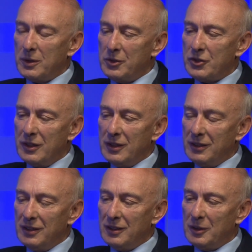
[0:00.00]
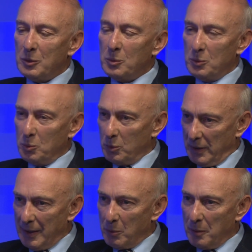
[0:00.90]
you see,
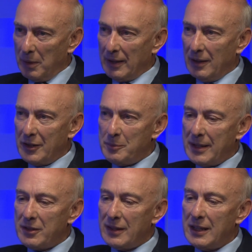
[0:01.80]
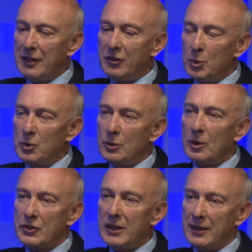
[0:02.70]
again, with Black Lives Matter, that if you do
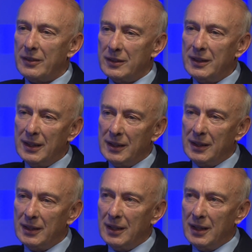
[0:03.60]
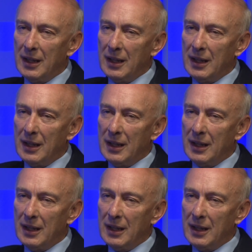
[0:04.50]
not take the knee,